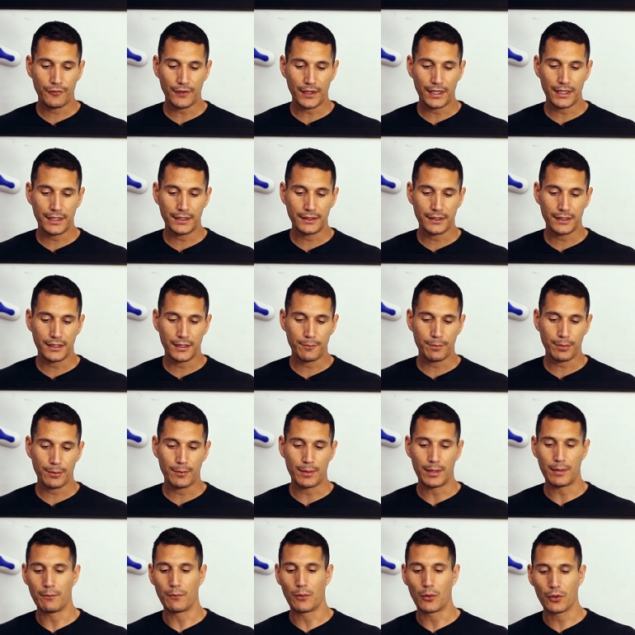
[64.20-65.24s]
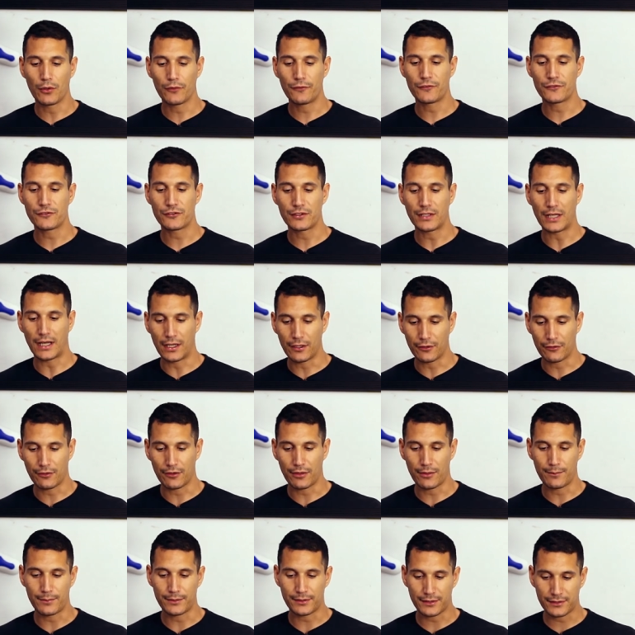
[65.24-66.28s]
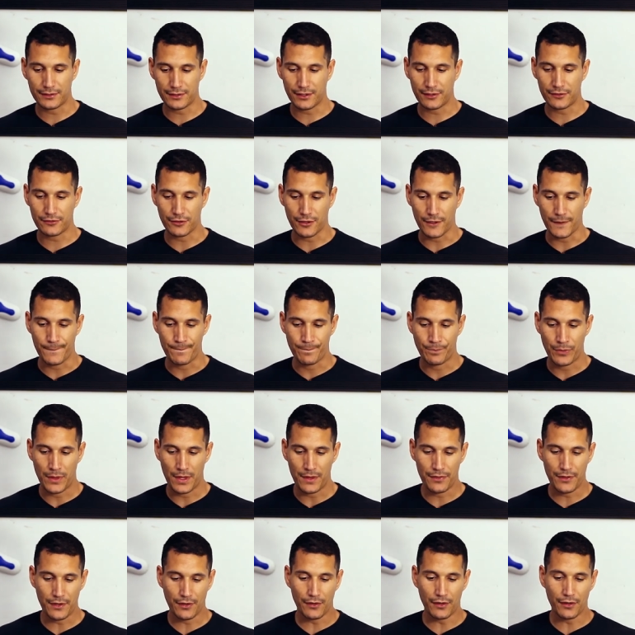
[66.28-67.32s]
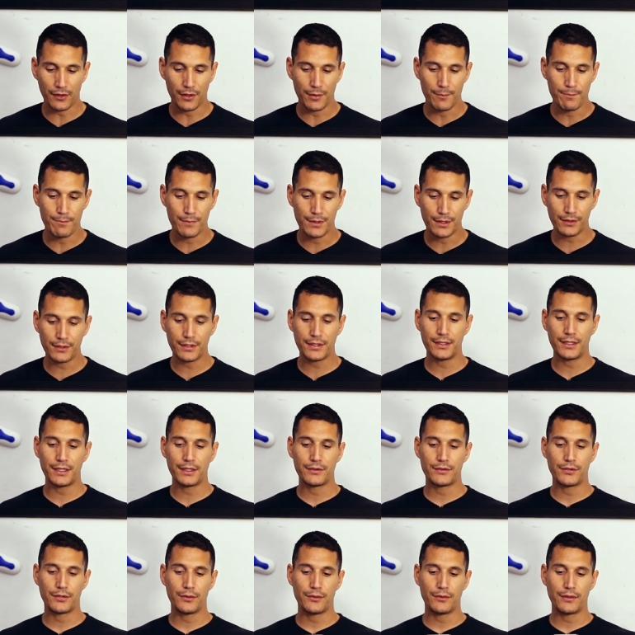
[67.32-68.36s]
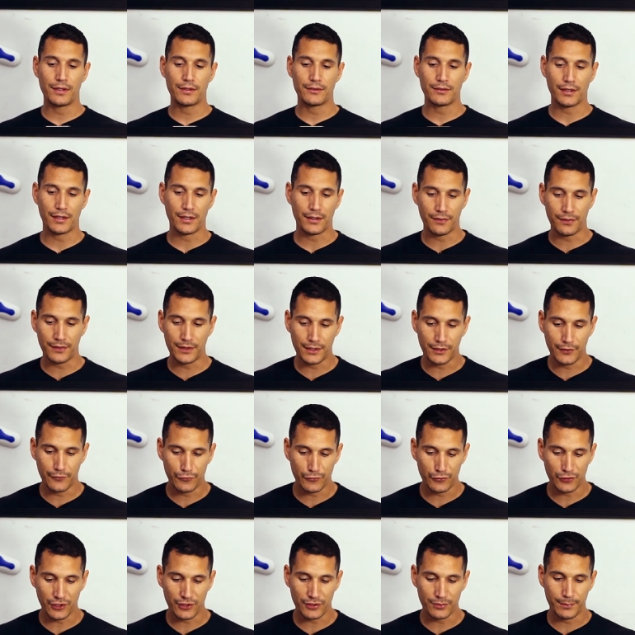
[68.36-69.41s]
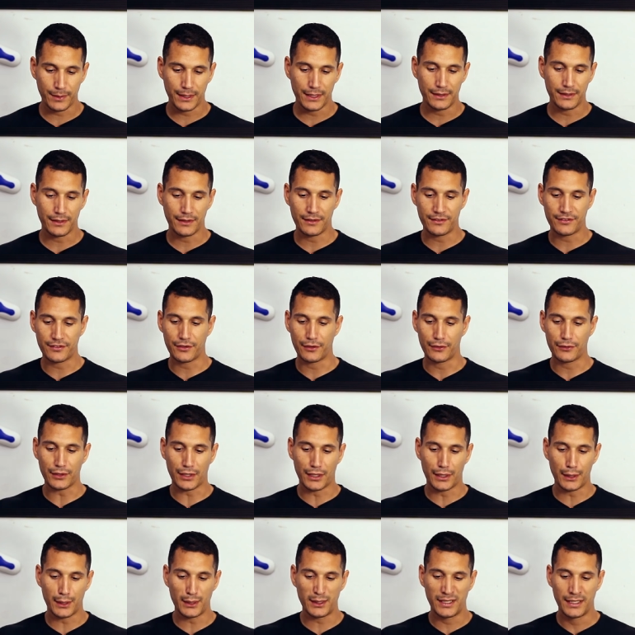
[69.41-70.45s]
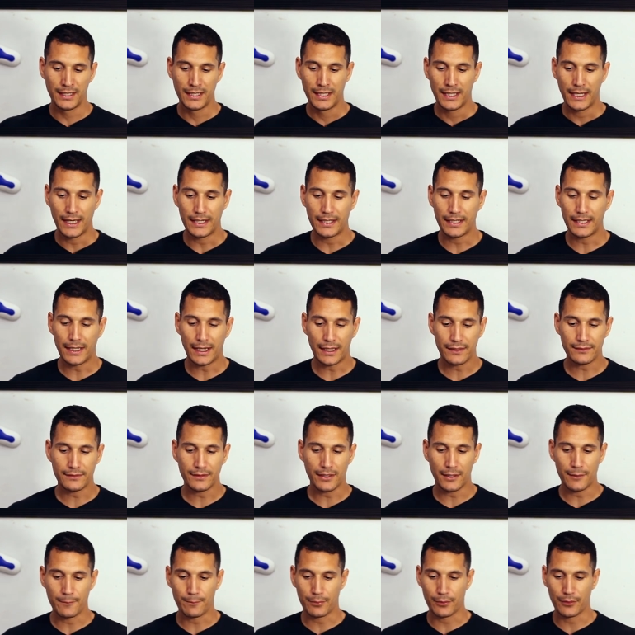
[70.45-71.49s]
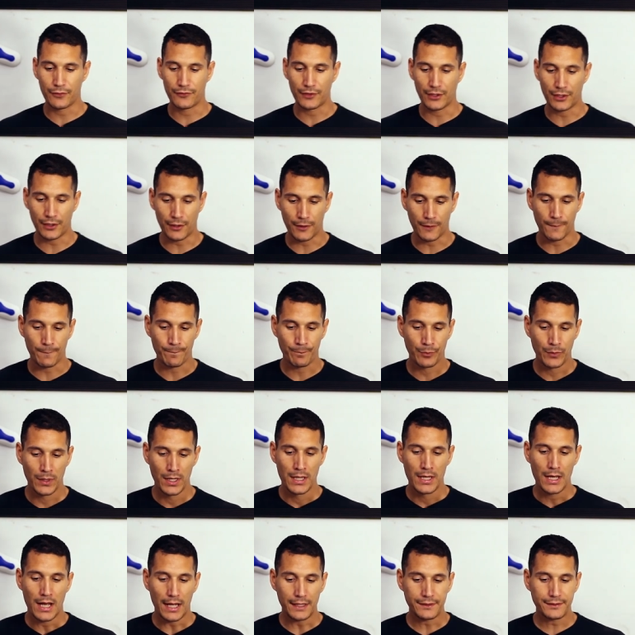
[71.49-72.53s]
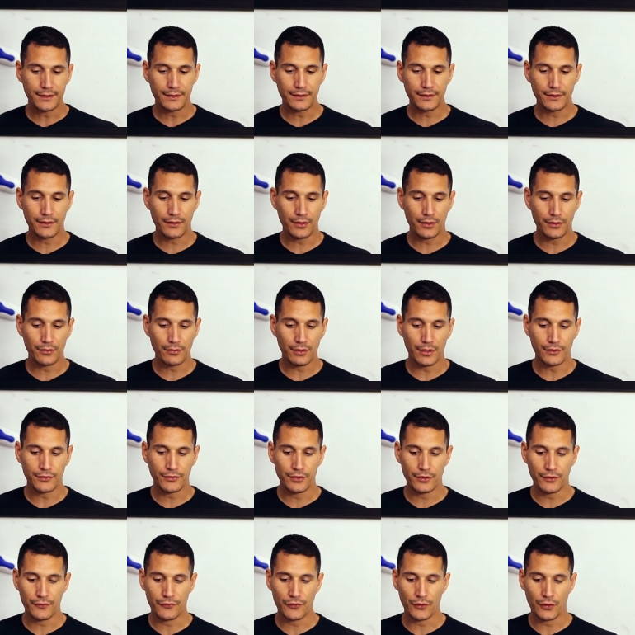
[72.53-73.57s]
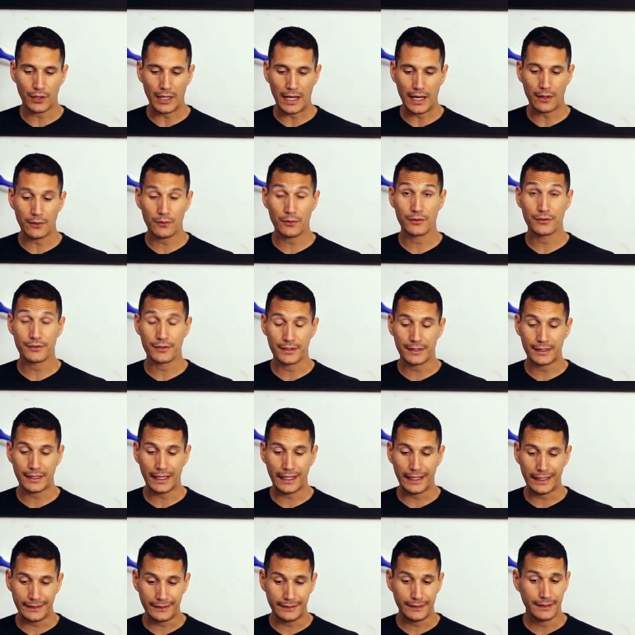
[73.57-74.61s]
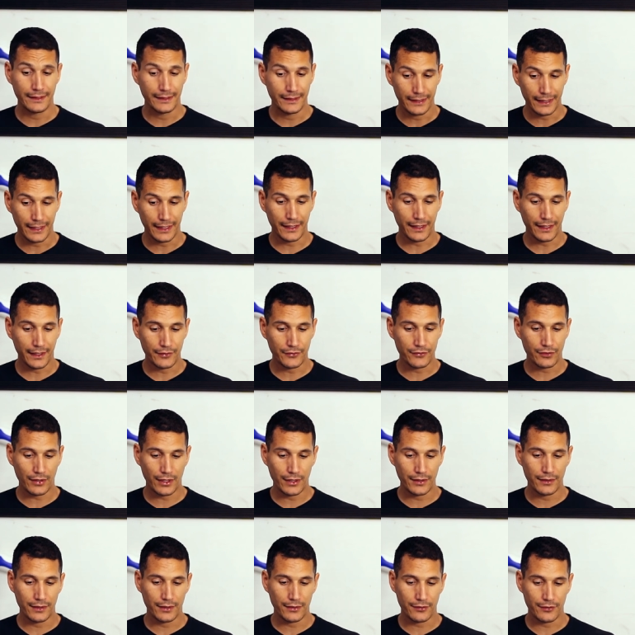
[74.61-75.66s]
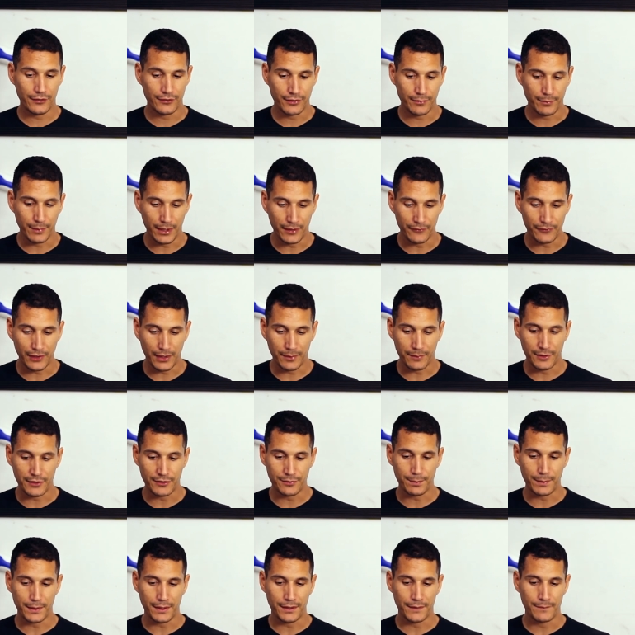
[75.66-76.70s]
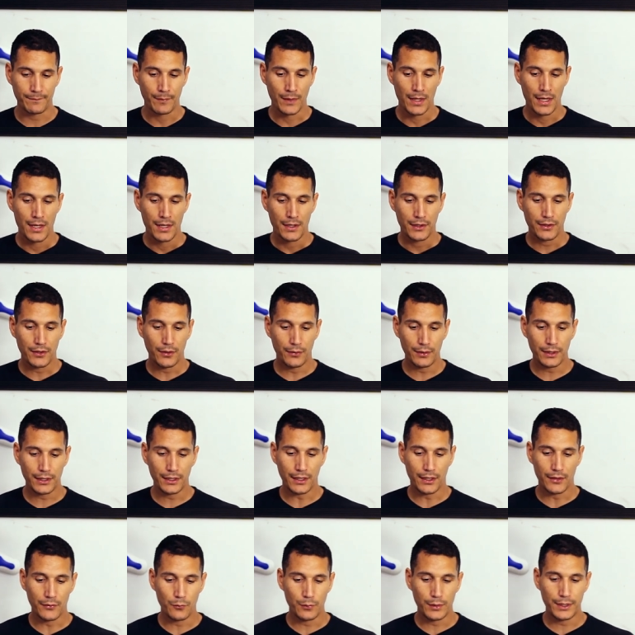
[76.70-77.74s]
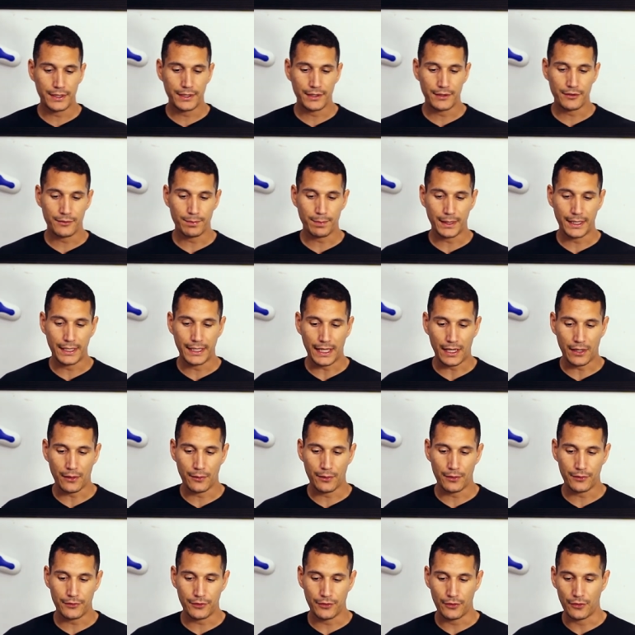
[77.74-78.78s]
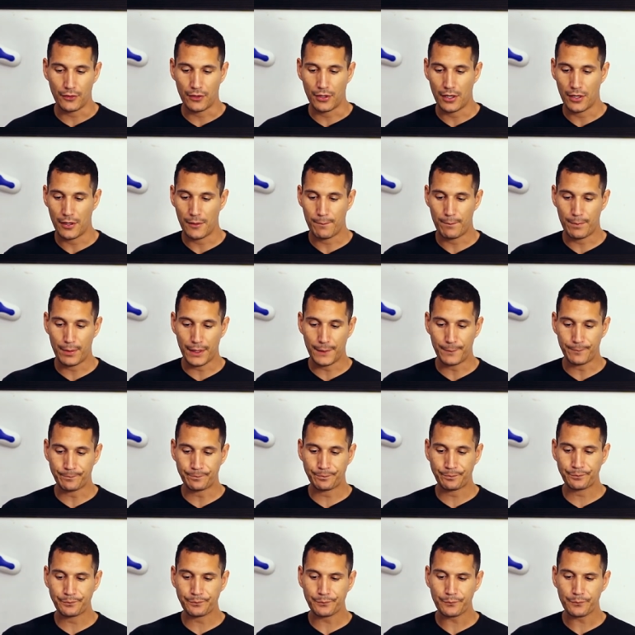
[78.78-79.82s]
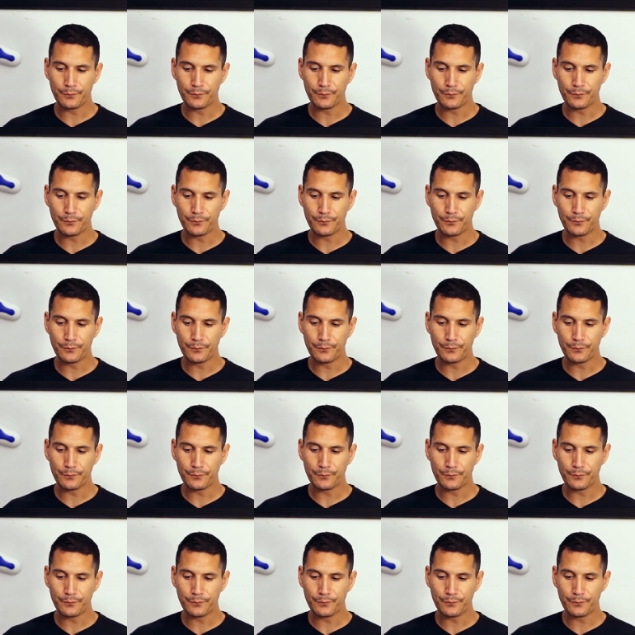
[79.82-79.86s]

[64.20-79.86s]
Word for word: find and implement more efficient algorithms, etc. There are a million and two things I could think of. Trust me, the list goes on and it has not improved at all. I tend to code around two to four hours a night and I try to increase the amount of time I spend coding on weekends by an hour or two, but